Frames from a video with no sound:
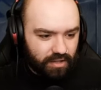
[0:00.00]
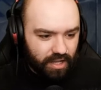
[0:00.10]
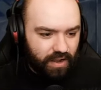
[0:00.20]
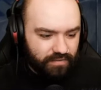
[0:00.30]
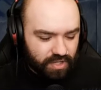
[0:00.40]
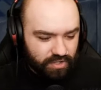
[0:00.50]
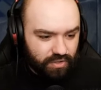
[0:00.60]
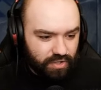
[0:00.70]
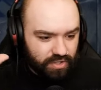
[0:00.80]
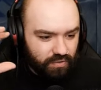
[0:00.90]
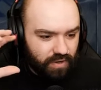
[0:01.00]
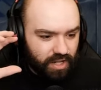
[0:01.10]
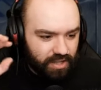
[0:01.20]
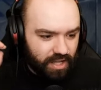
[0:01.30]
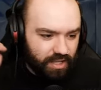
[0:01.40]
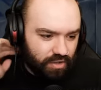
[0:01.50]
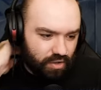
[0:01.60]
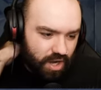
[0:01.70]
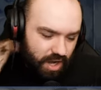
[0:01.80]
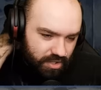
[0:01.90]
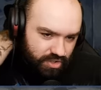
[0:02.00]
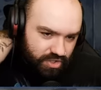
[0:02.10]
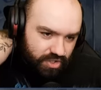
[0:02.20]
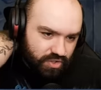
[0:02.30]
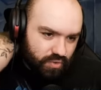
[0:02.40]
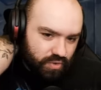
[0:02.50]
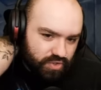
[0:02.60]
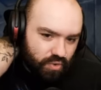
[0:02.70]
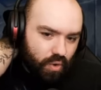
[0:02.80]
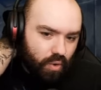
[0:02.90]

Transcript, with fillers: like I've touched on this already, that you can't just exhaust